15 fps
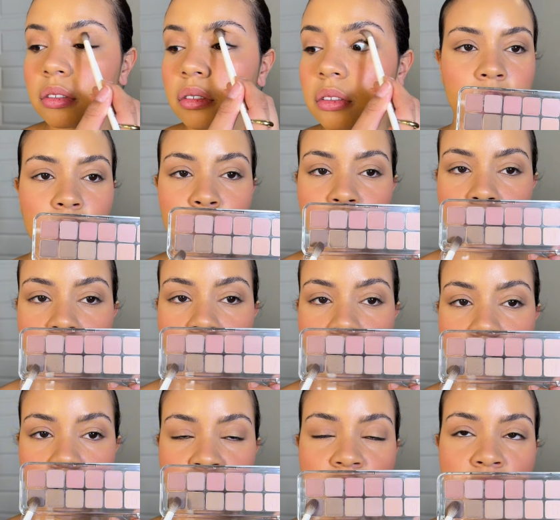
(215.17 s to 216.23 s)
In with the
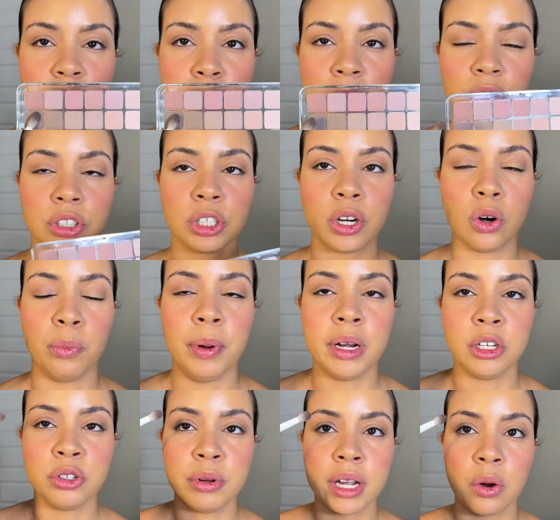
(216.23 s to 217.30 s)
darker shade About Taupe
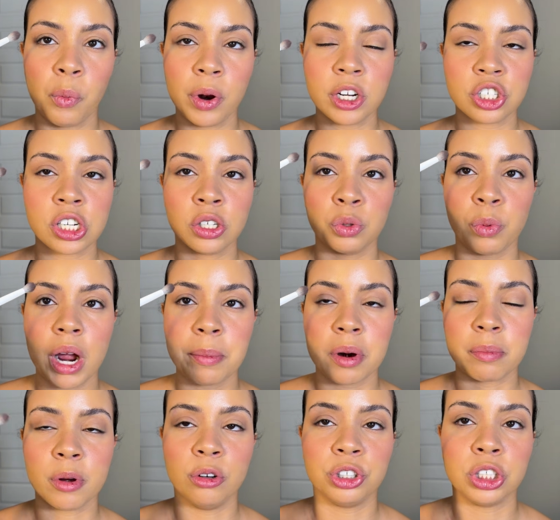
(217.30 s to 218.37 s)
and doing a windshield
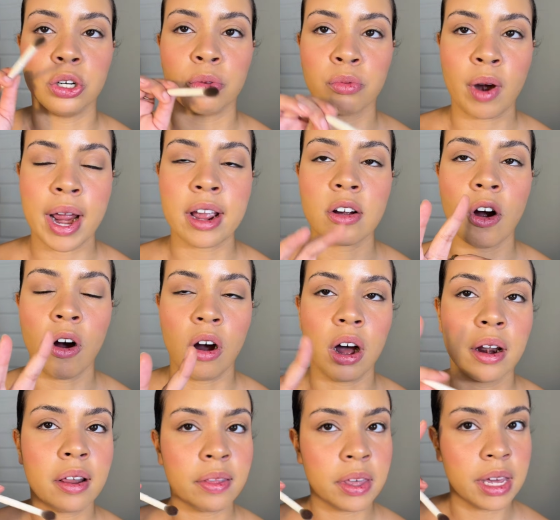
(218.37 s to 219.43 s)
wiper motion right
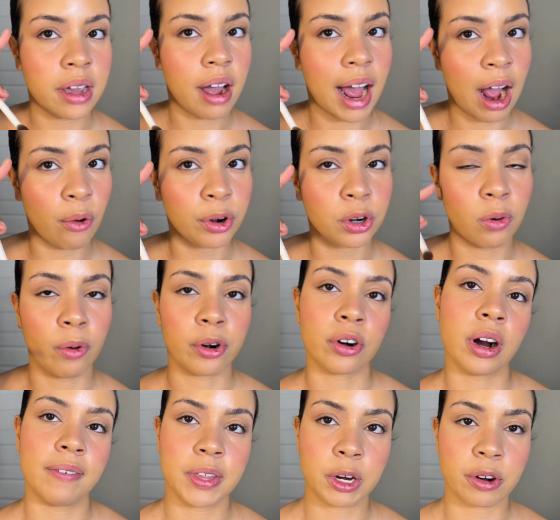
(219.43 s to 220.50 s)
on the outer
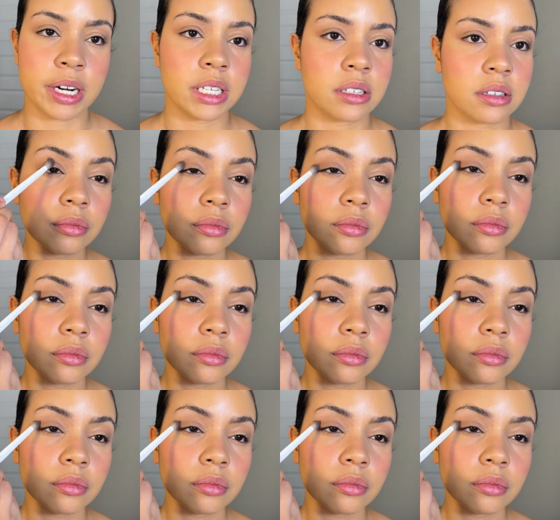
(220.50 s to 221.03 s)
corner of the crease.